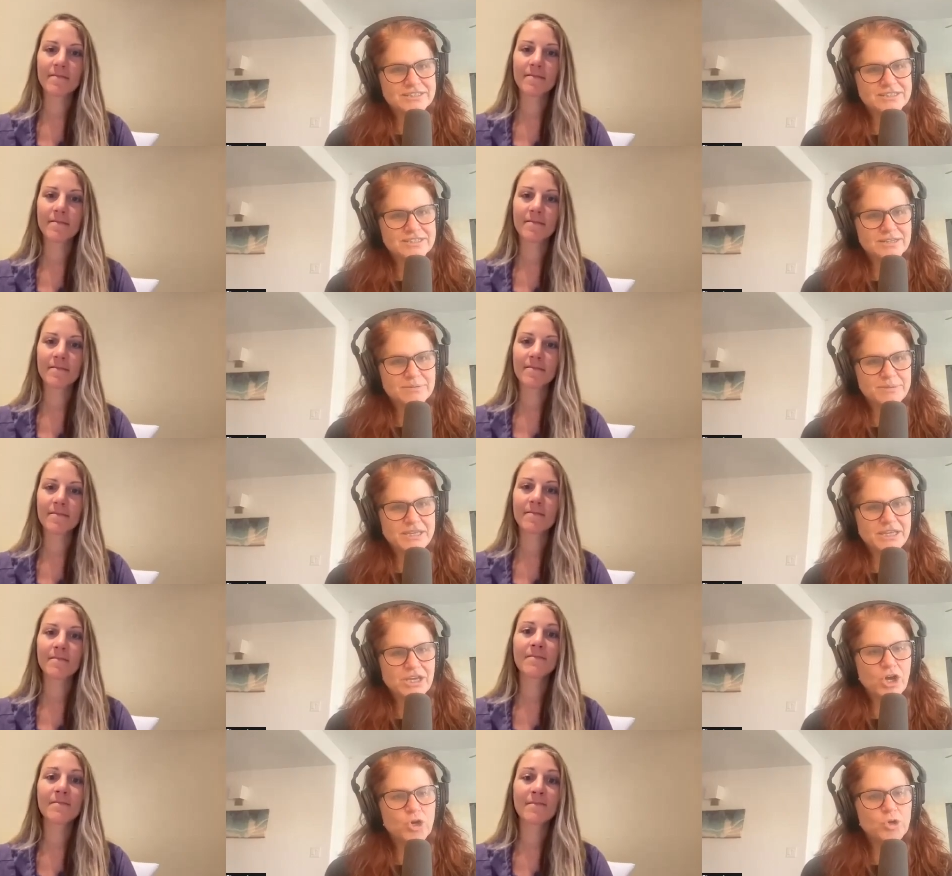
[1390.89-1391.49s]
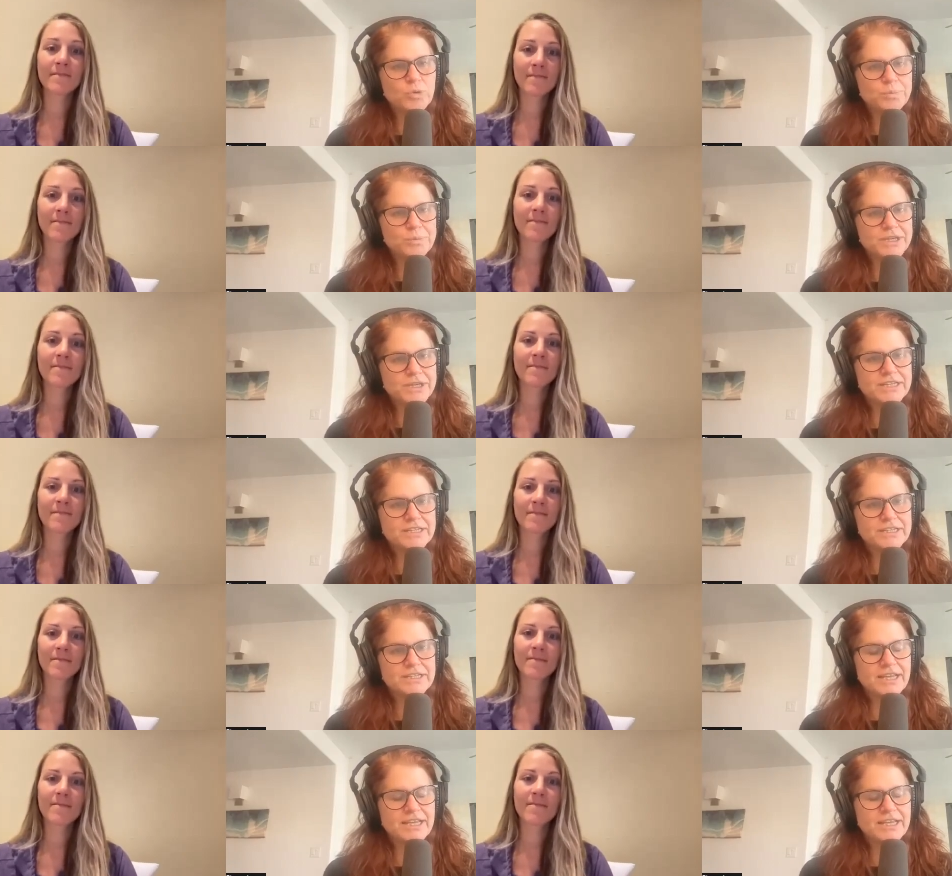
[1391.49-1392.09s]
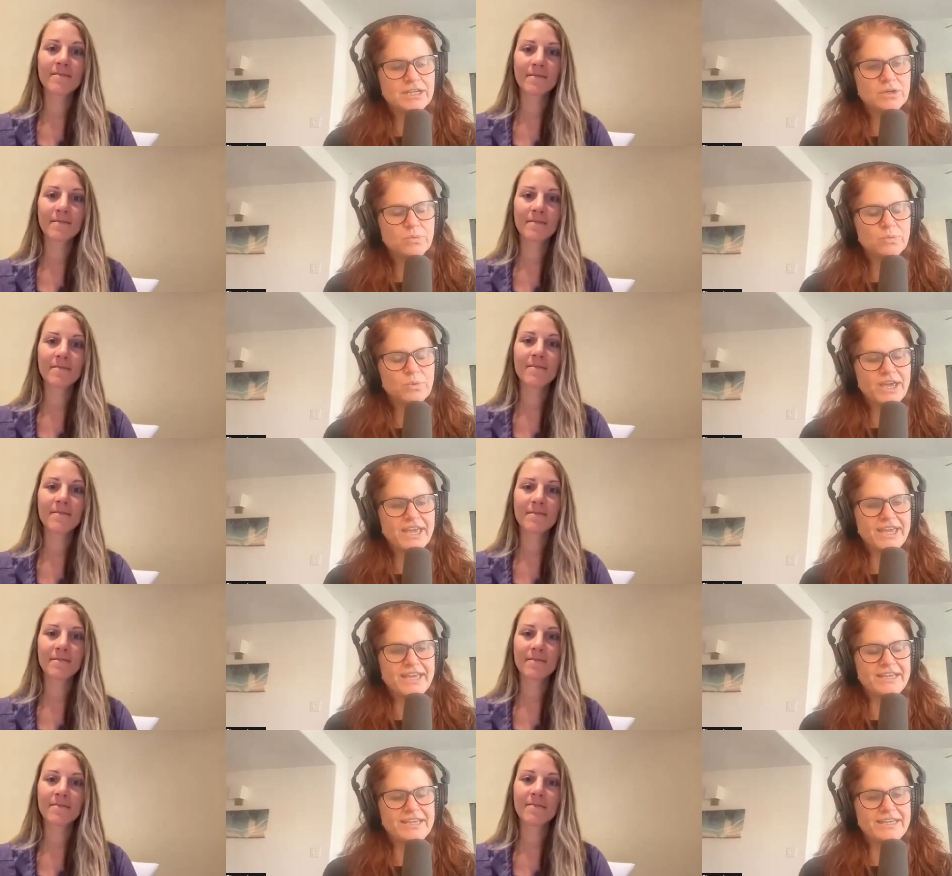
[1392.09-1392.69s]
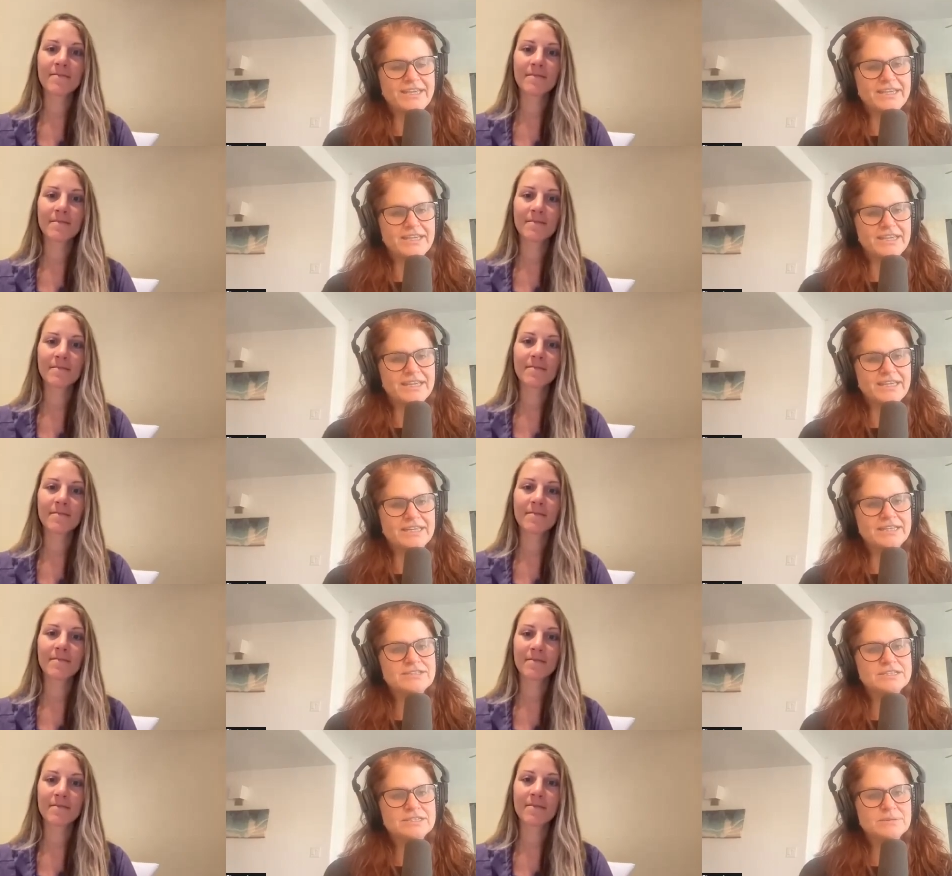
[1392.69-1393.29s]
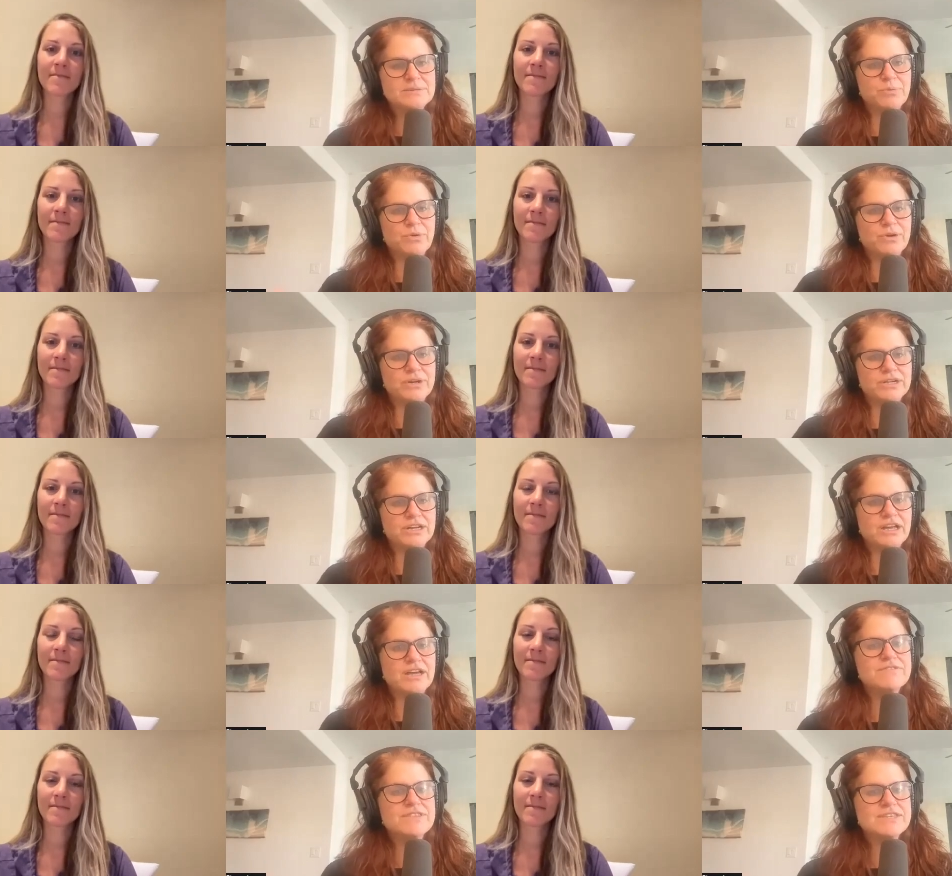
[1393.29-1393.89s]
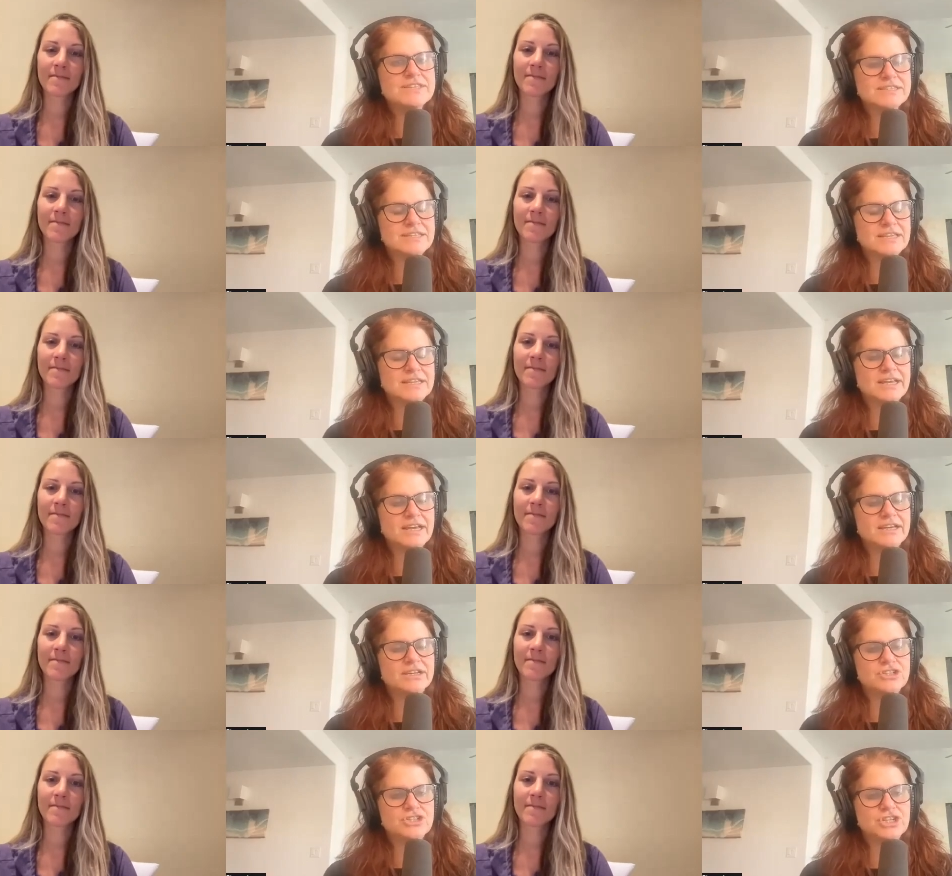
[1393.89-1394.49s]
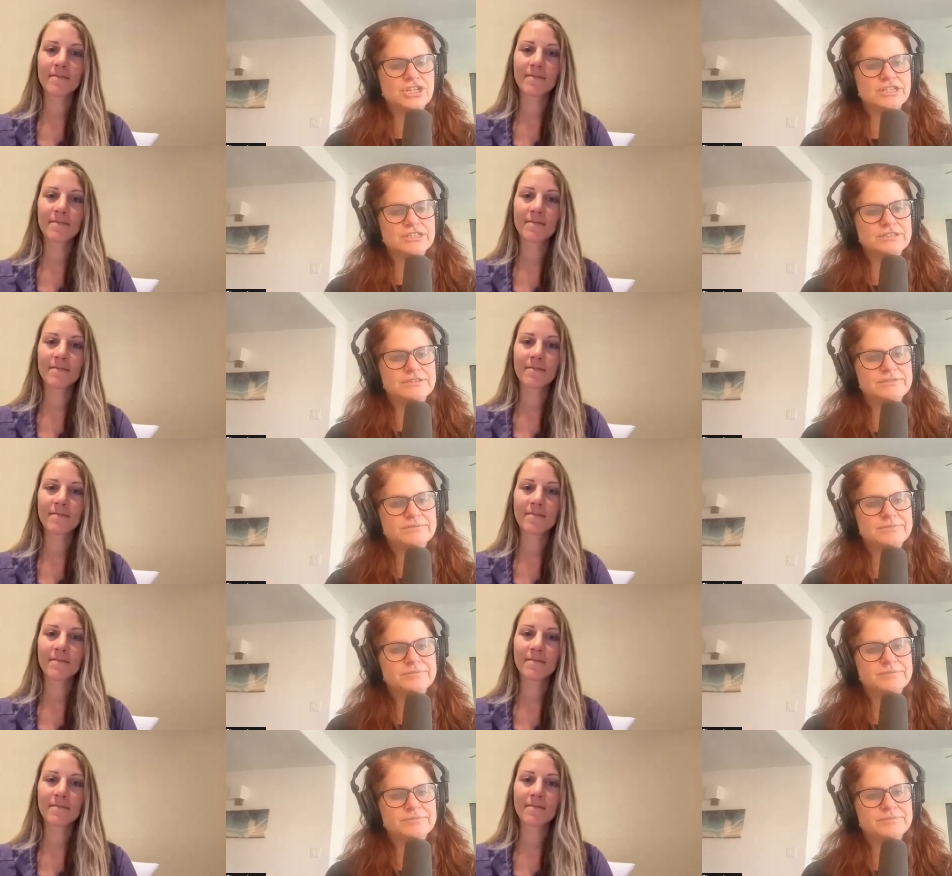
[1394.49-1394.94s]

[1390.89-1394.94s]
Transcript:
Speaker 1: to be open in a way in support of this connection.